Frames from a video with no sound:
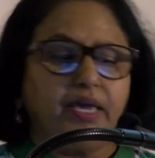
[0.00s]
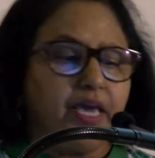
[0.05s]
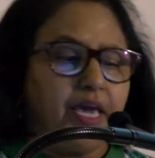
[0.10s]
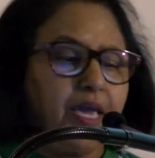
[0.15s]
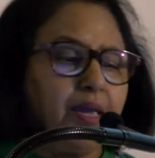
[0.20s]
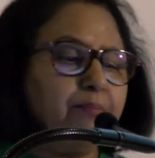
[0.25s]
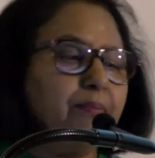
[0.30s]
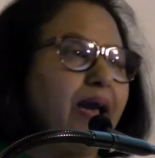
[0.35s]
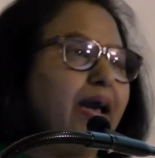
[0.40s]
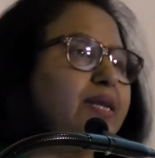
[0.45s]

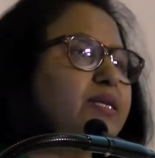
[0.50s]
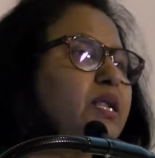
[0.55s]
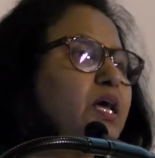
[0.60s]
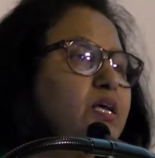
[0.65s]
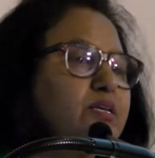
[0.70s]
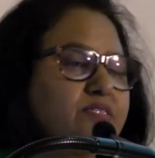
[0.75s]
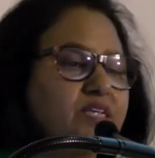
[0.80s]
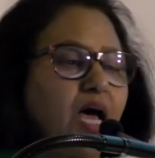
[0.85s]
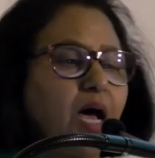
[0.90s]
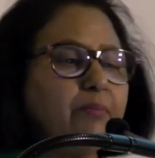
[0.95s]
Amen.
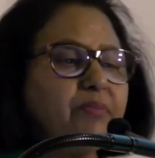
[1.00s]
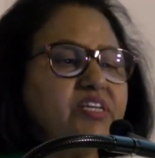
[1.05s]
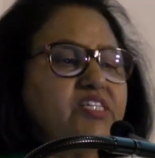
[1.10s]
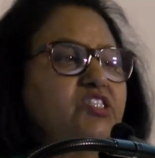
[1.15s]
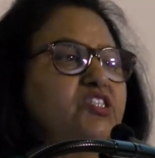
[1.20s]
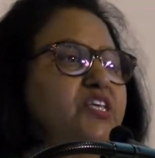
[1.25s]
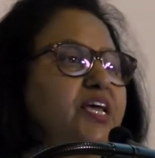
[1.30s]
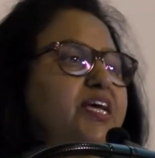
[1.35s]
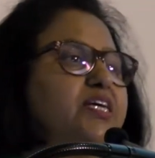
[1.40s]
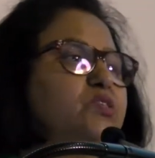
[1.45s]
Psalmist
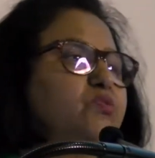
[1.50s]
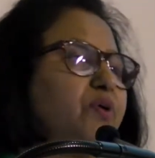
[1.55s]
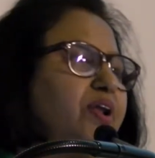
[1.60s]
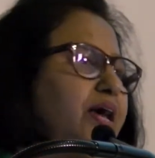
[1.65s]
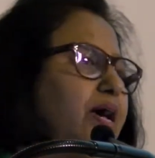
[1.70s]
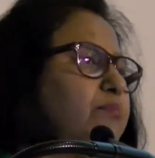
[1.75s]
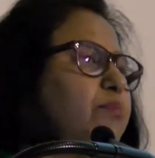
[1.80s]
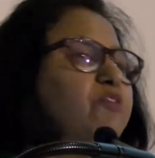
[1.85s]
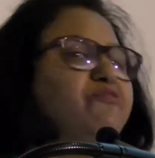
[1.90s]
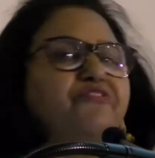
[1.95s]
says, When
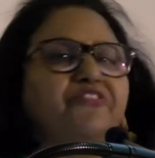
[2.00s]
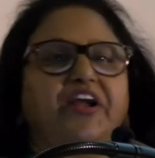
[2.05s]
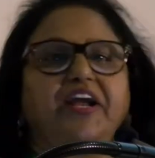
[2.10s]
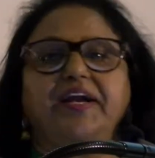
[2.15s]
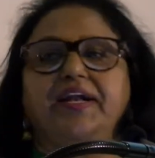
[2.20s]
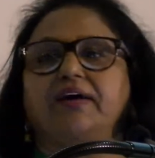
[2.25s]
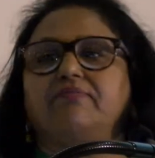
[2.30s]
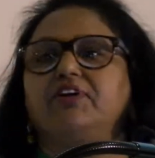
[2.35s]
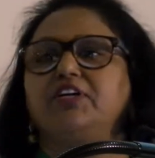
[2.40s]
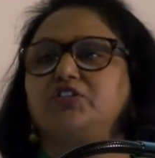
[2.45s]
I'm afraid,
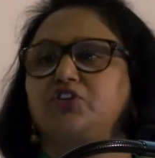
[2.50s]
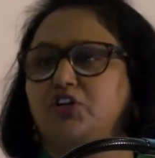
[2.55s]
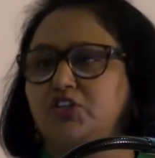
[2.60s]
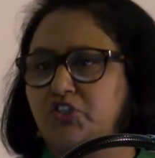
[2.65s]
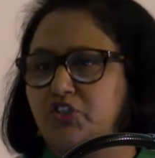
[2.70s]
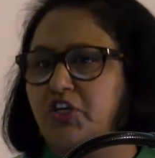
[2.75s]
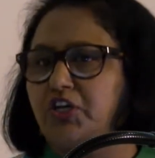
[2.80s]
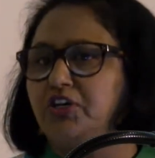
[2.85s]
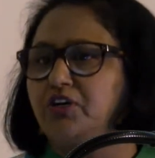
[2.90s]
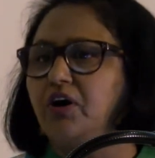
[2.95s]
I will
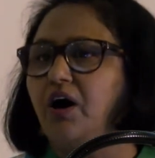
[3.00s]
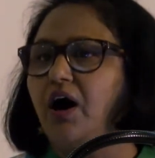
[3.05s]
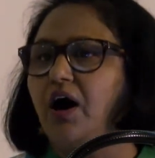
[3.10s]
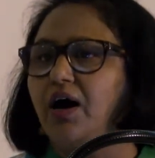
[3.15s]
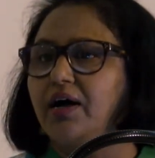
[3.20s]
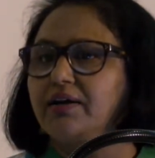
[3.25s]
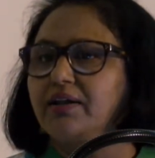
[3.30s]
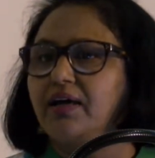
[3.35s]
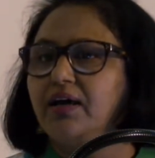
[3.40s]
trust in God.